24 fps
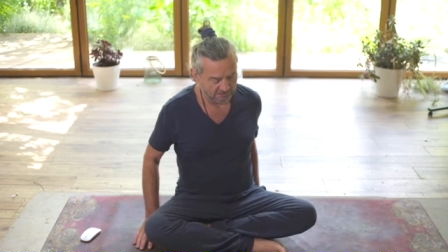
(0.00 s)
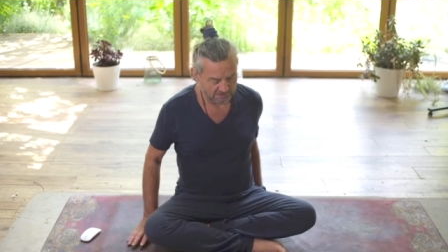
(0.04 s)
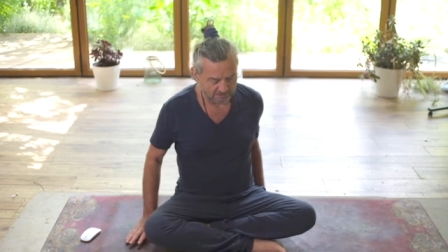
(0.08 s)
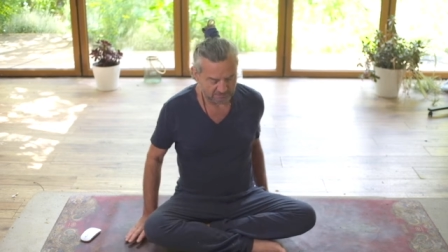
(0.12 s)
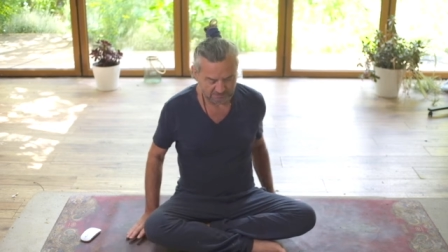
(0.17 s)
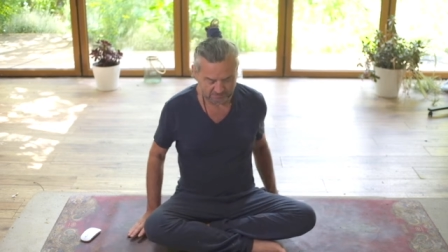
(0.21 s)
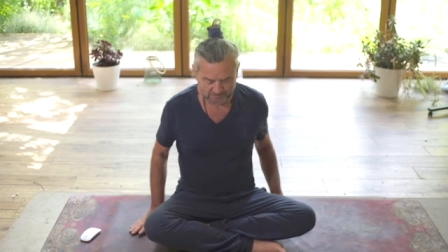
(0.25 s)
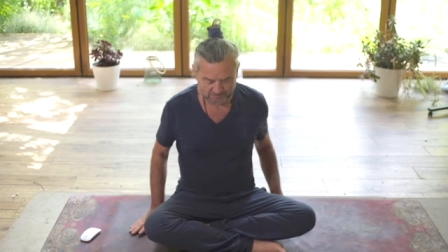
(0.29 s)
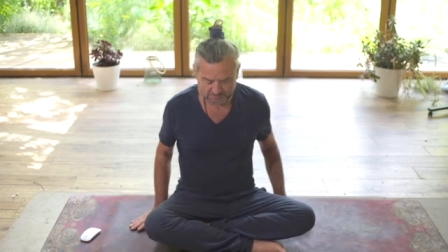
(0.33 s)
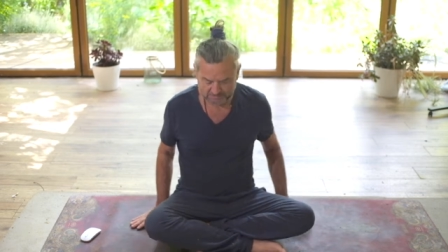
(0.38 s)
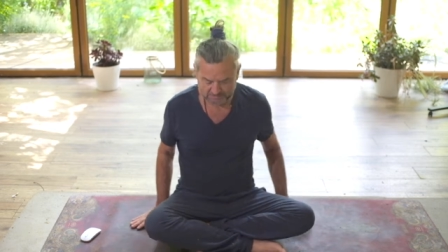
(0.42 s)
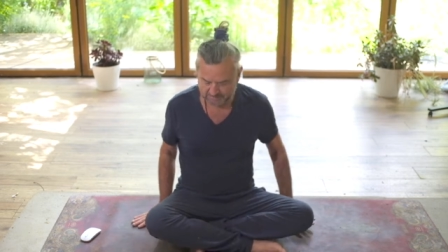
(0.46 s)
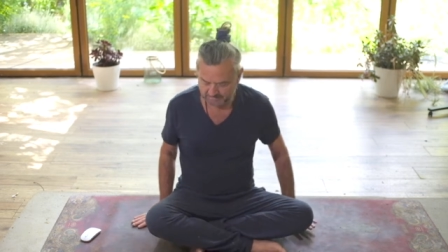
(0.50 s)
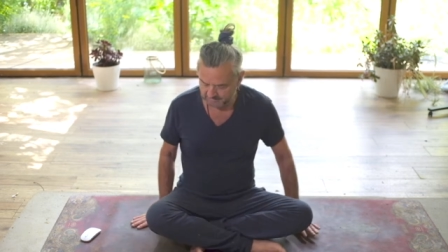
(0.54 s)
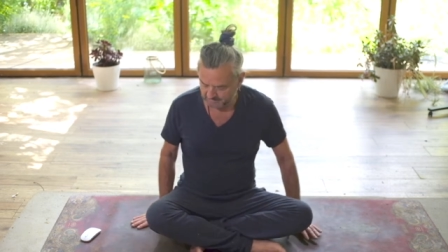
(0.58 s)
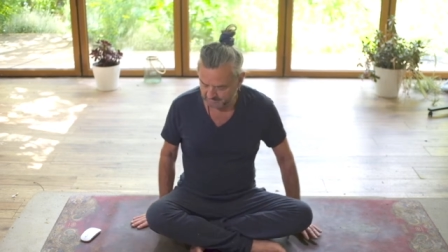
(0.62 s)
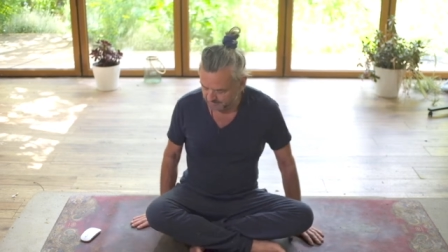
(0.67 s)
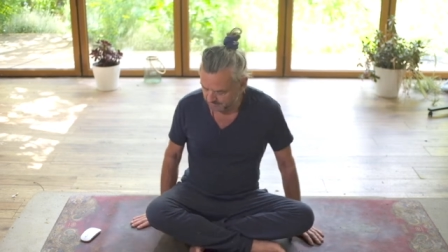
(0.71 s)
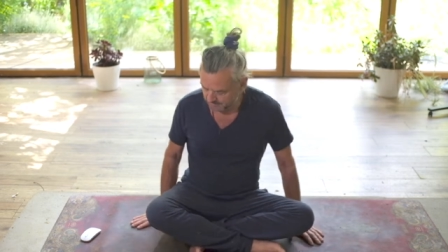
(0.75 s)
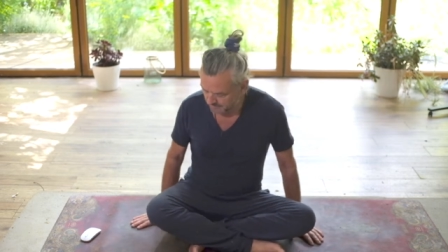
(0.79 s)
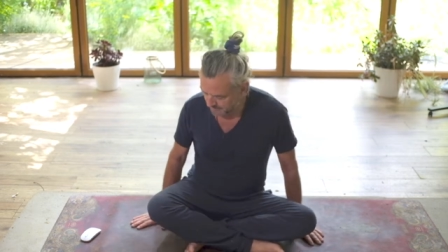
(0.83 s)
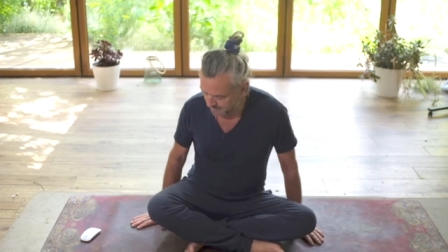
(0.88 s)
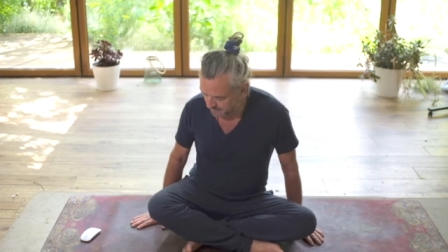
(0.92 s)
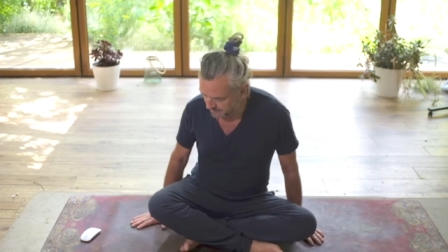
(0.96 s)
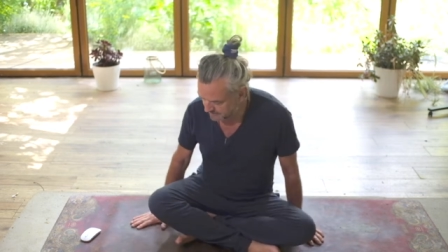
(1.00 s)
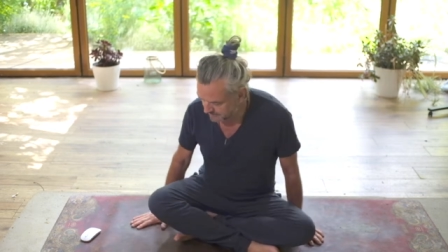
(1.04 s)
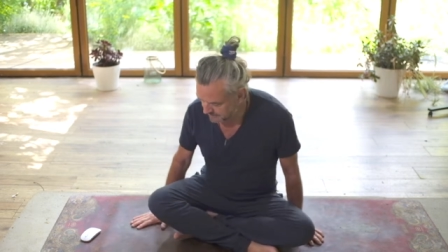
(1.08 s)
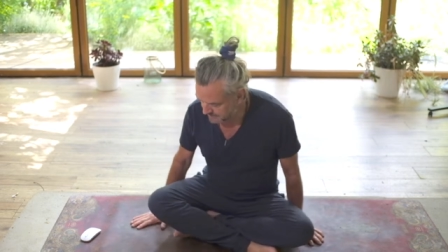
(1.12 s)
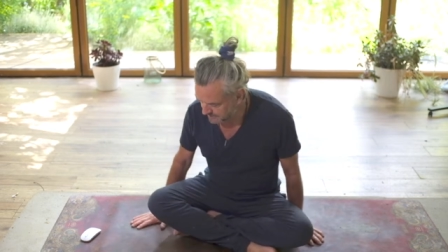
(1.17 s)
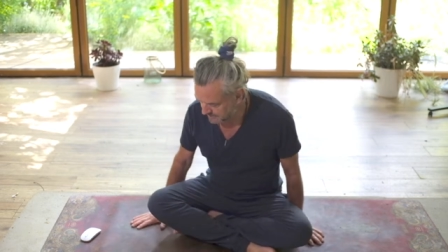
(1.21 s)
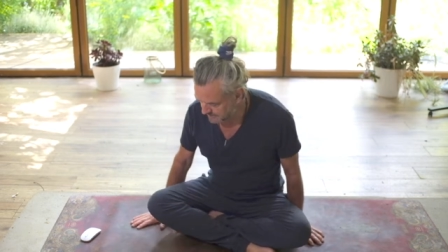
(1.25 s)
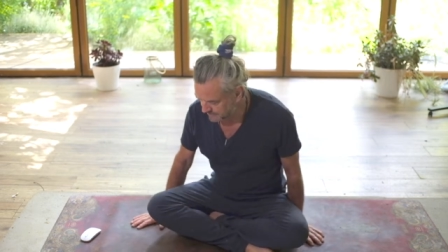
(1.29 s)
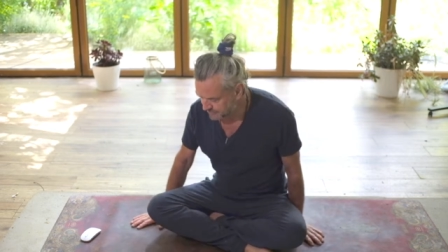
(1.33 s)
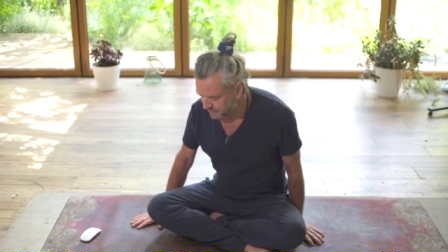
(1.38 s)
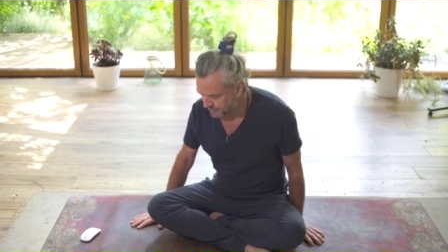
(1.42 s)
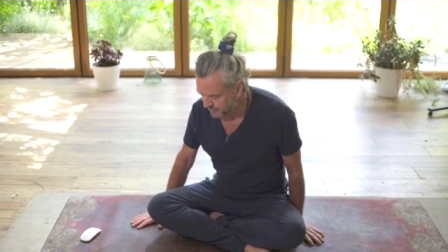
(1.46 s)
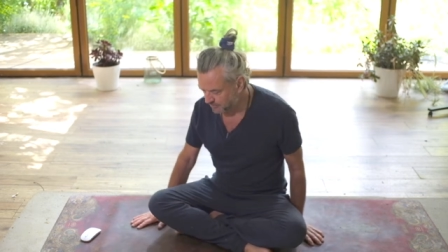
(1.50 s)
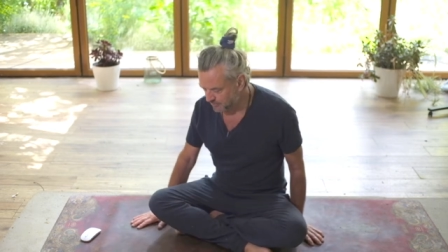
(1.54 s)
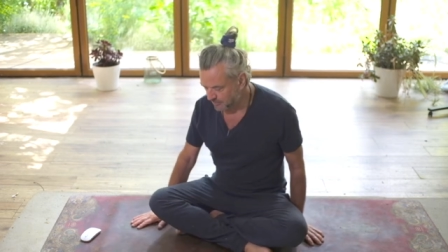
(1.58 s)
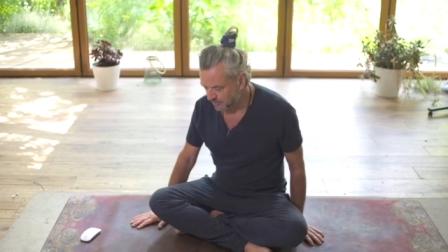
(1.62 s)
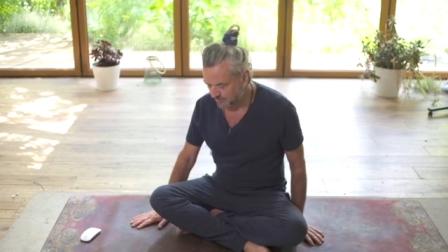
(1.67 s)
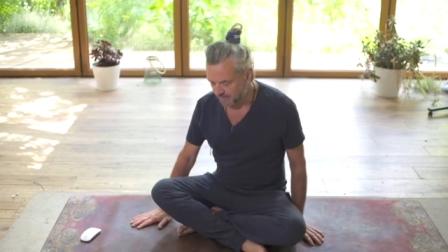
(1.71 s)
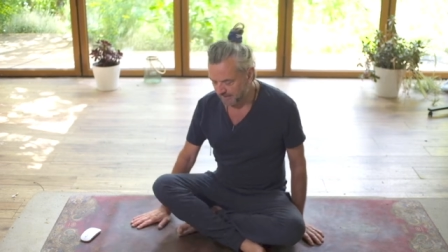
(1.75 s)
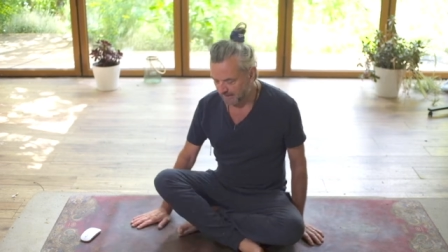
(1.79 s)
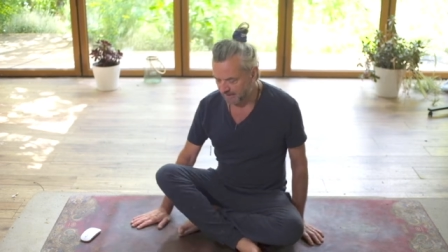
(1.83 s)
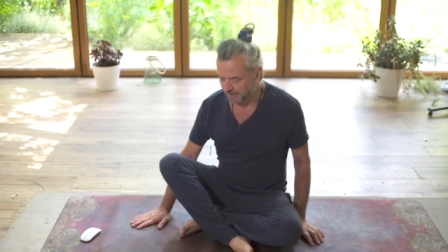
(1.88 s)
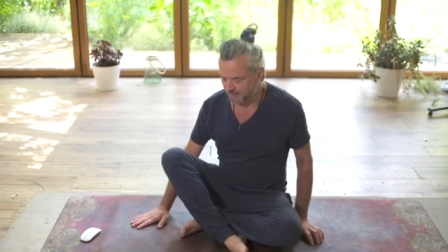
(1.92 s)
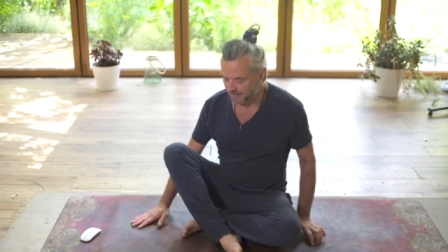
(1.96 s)
Uh, I, uh, I'll, I'll show
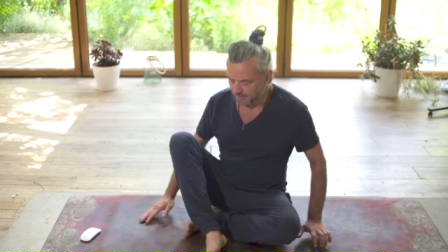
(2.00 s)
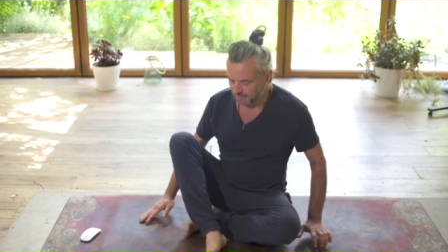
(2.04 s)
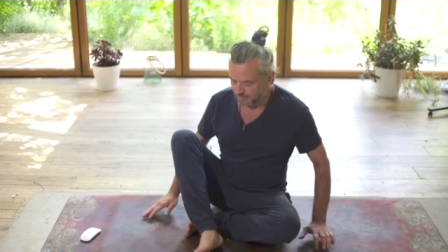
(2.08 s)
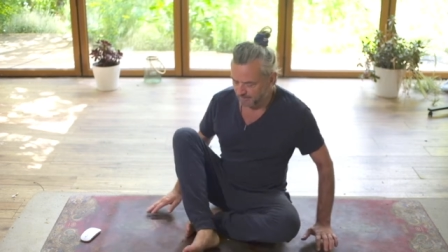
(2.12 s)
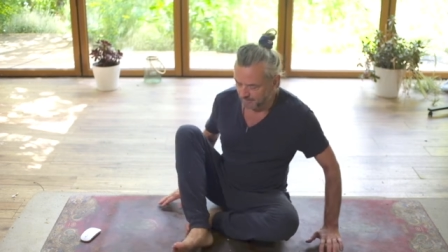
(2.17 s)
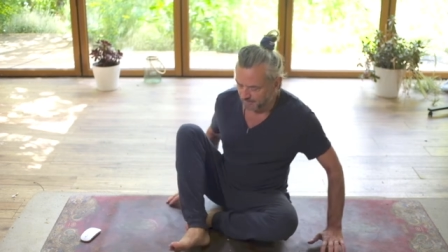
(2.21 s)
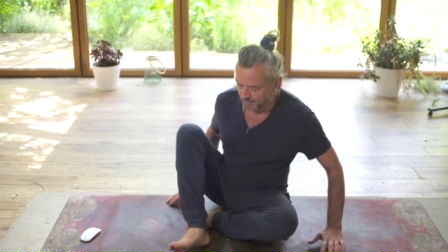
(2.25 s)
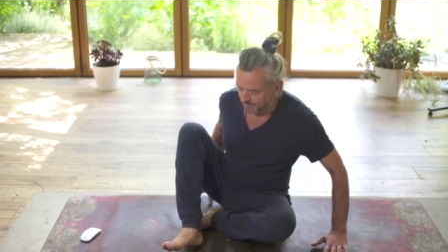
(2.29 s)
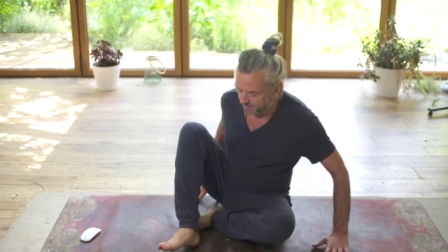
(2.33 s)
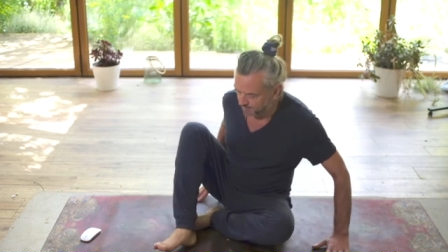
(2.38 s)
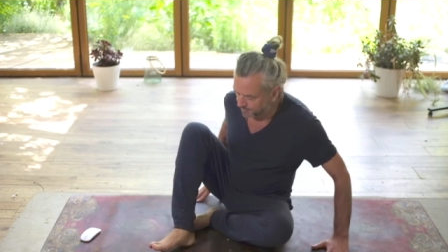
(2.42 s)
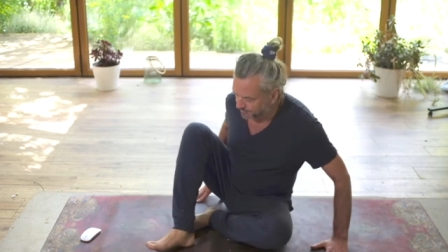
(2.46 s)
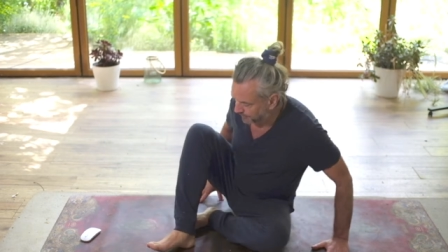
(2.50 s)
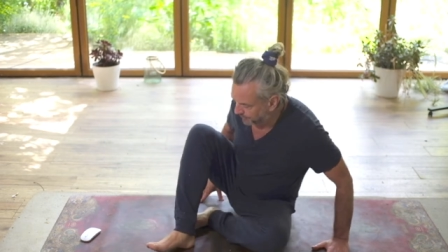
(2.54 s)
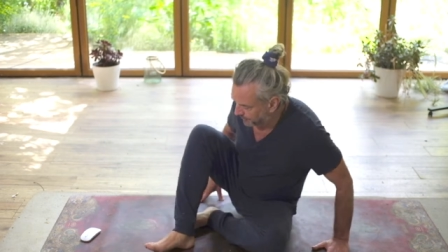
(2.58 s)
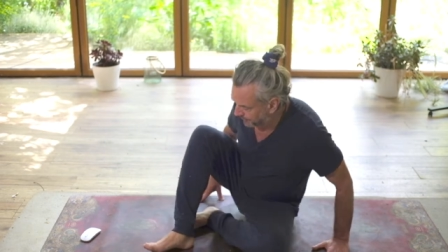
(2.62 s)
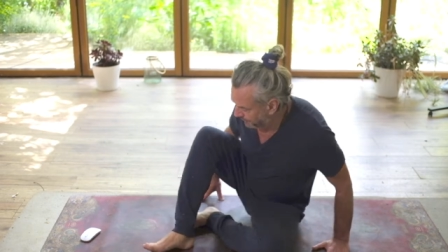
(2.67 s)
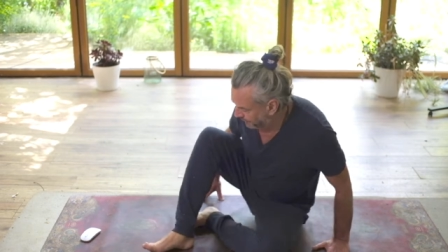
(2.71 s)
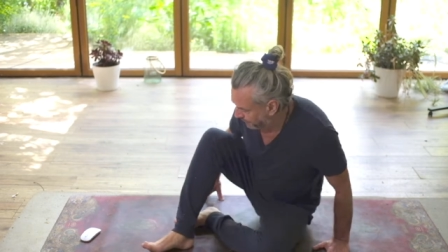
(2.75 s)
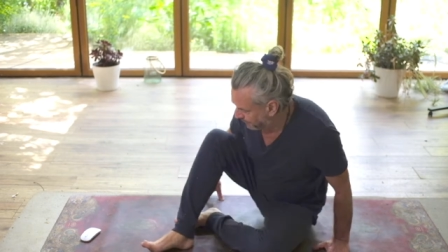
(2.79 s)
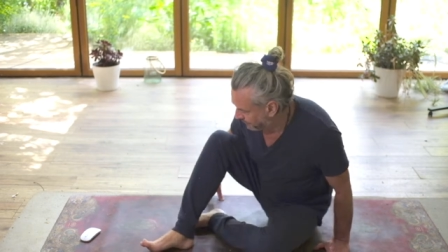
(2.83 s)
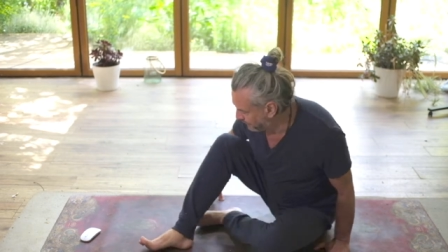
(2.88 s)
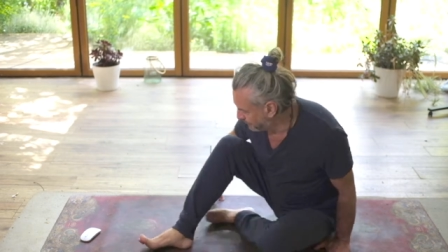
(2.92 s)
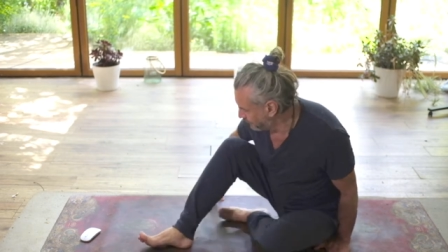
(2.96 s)
you what I mean. Um,